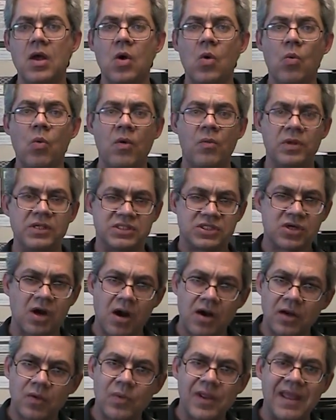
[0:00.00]
When we
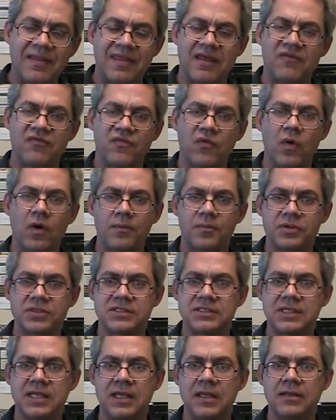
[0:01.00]
started, we had that
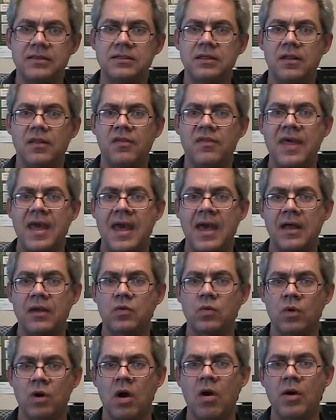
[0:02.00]
4% that
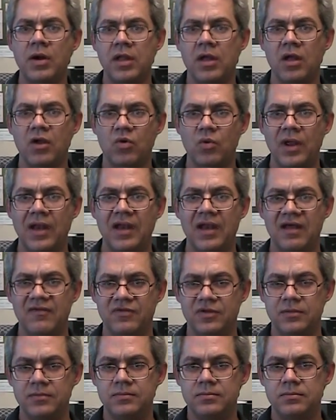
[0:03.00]
were already on grade
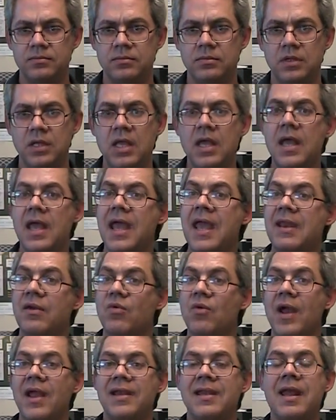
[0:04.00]
level. And
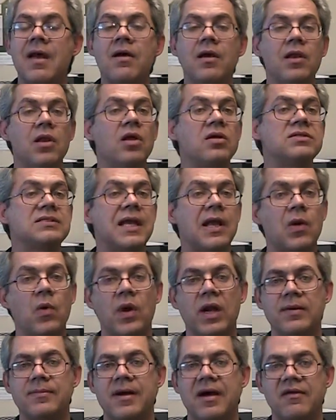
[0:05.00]
right now, it looks like we're
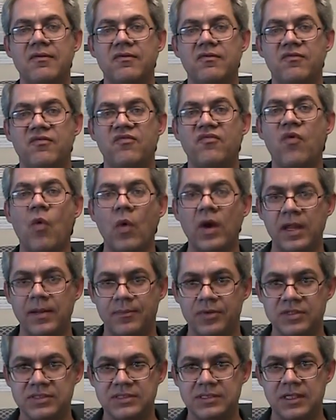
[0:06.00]
at about
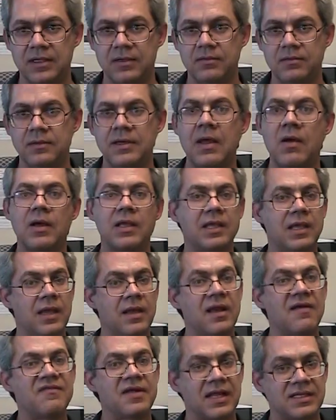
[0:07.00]
40%. Now again,
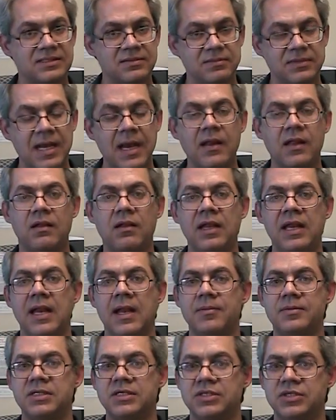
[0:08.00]
I've got some data
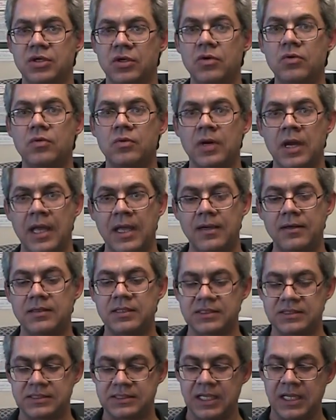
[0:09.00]
cleanup to do, right,
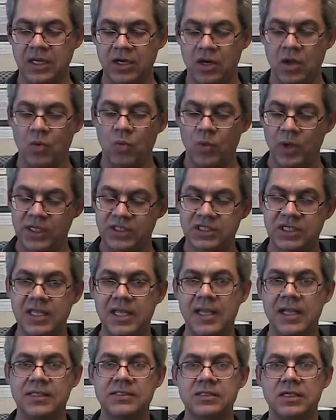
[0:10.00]
to see which
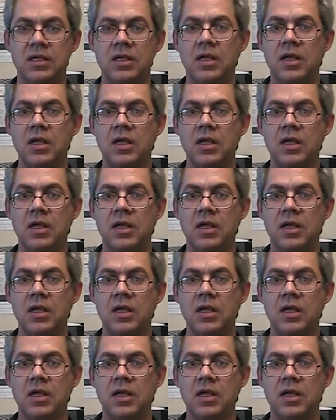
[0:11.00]
kids